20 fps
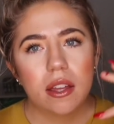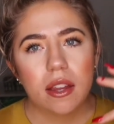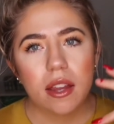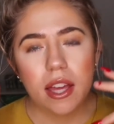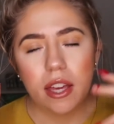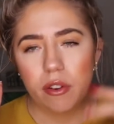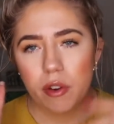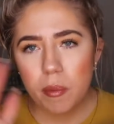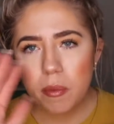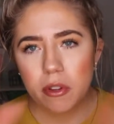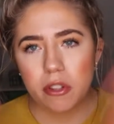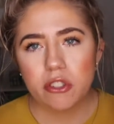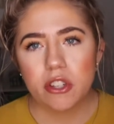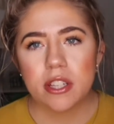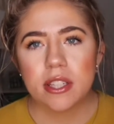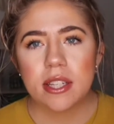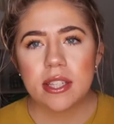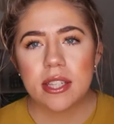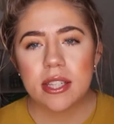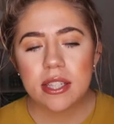like criminal
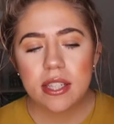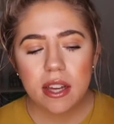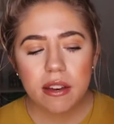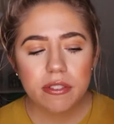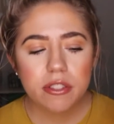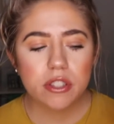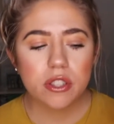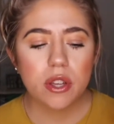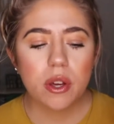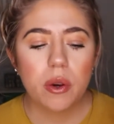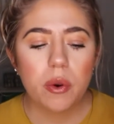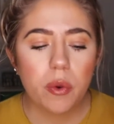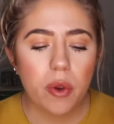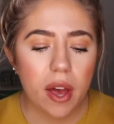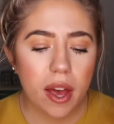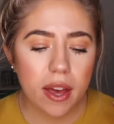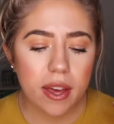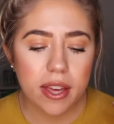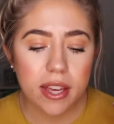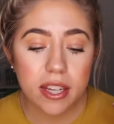justice and stuff,
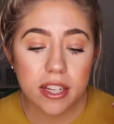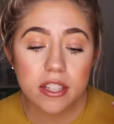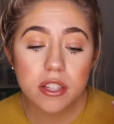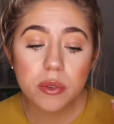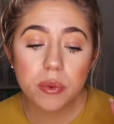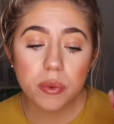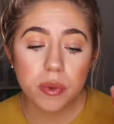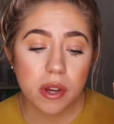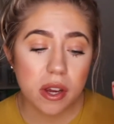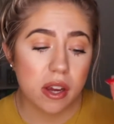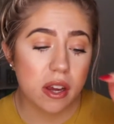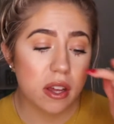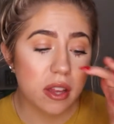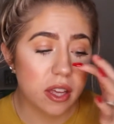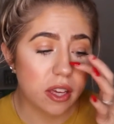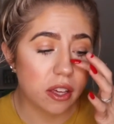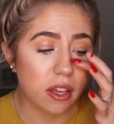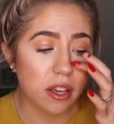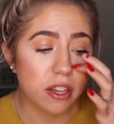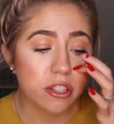so he does a
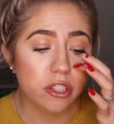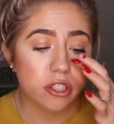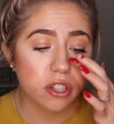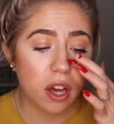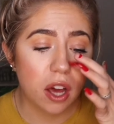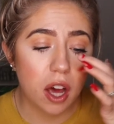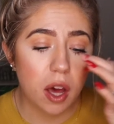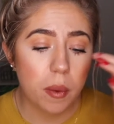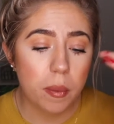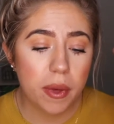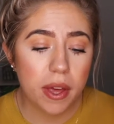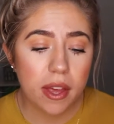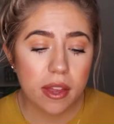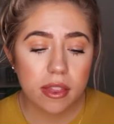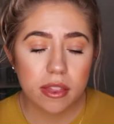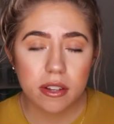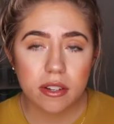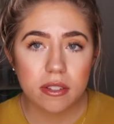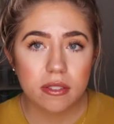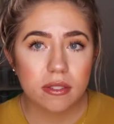really good job.
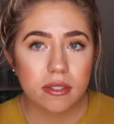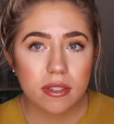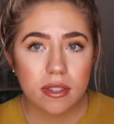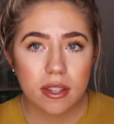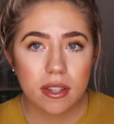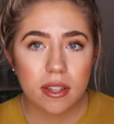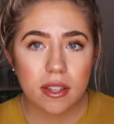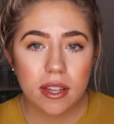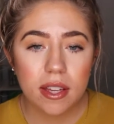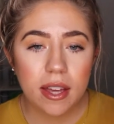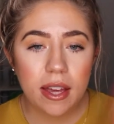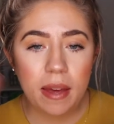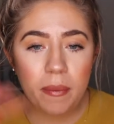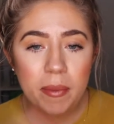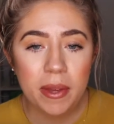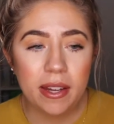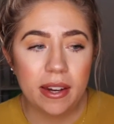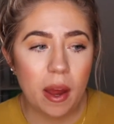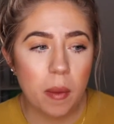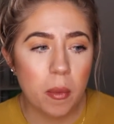
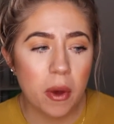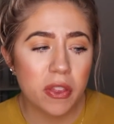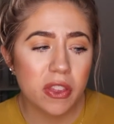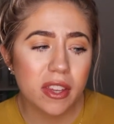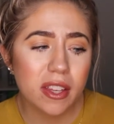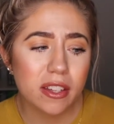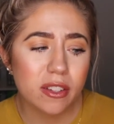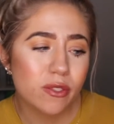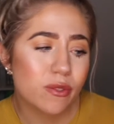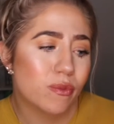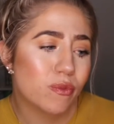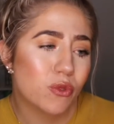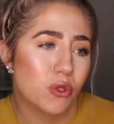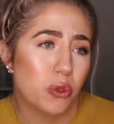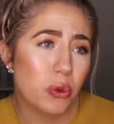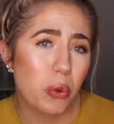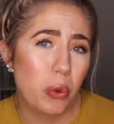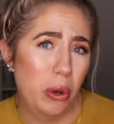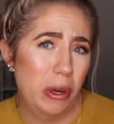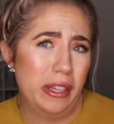I'm on the
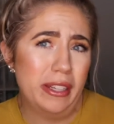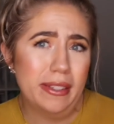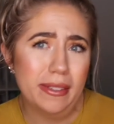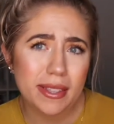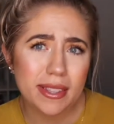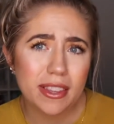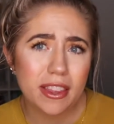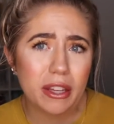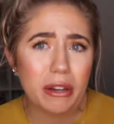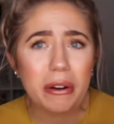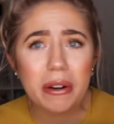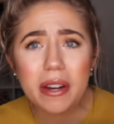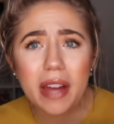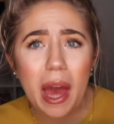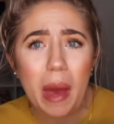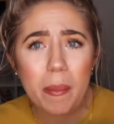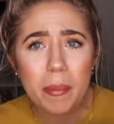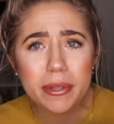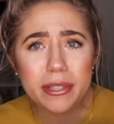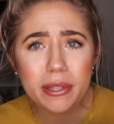23rd
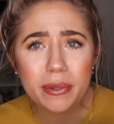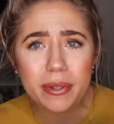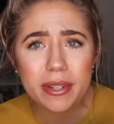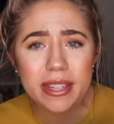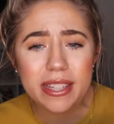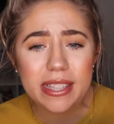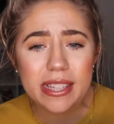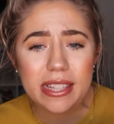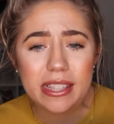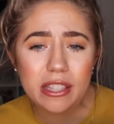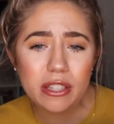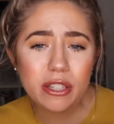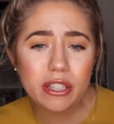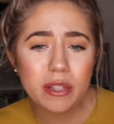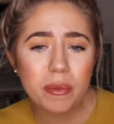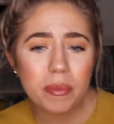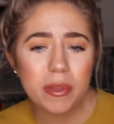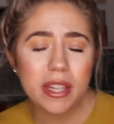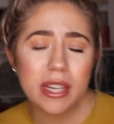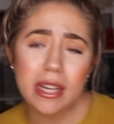episode in the season or
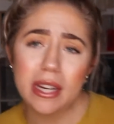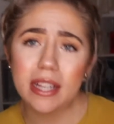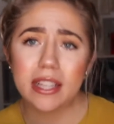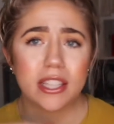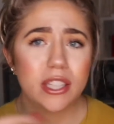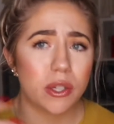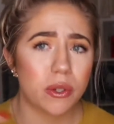something, and it's